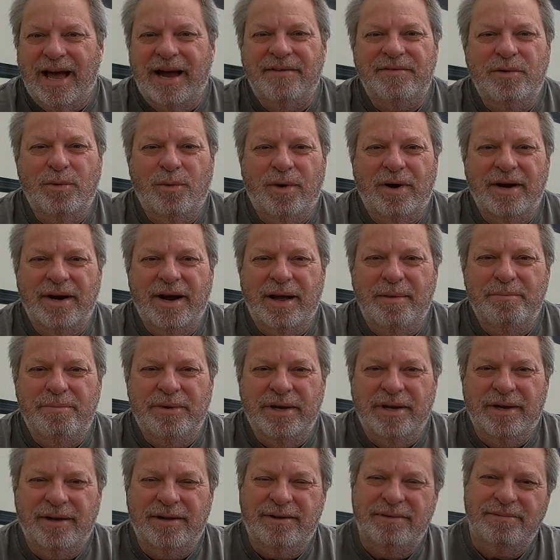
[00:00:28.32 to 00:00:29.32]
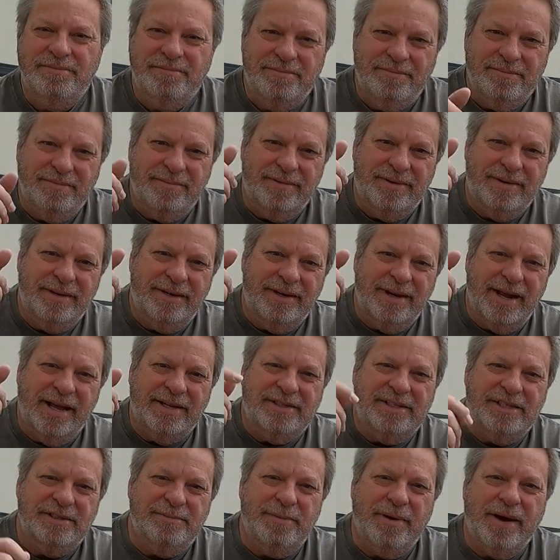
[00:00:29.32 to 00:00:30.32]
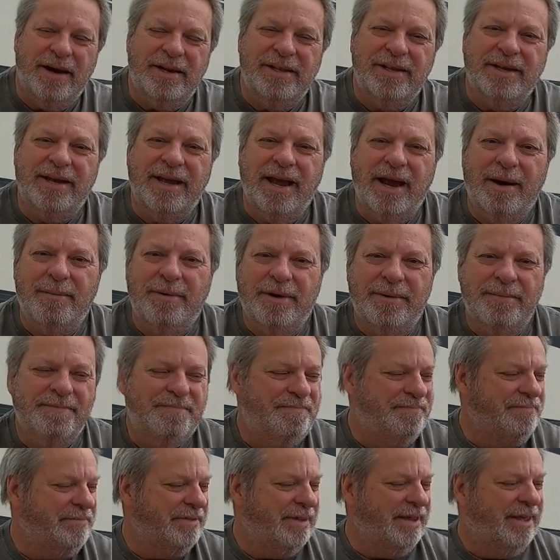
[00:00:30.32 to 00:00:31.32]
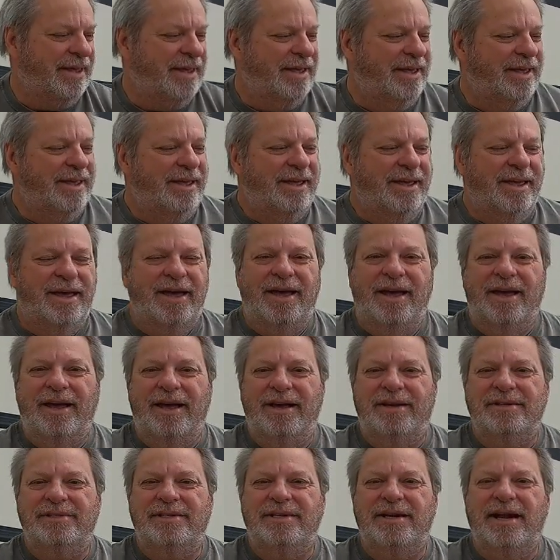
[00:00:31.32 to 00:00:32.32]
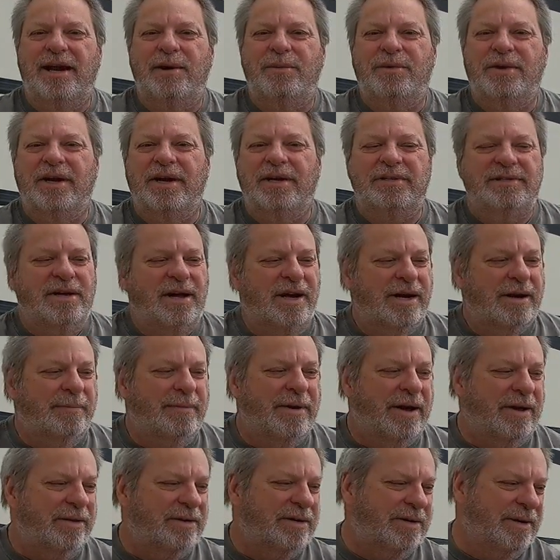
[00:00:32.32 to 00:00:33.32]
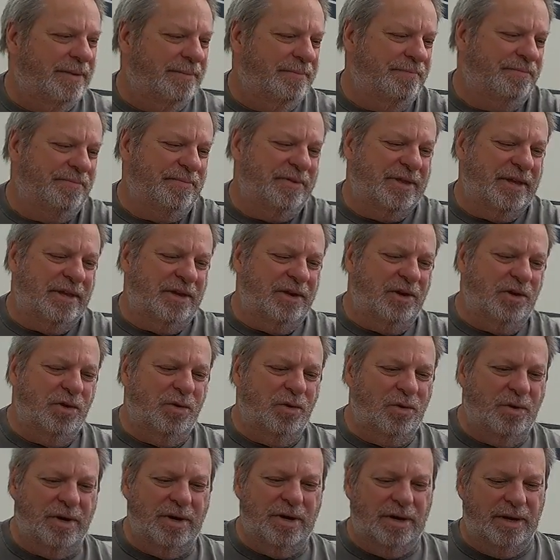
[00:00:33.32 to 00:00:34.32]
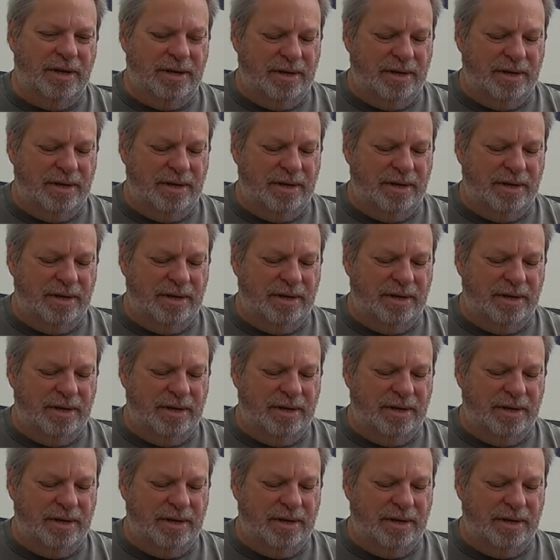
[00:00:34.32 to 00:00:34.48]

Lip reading: Hi everyone, I'm Bill. Nancy's behind the camera. And today we're going to talk about the new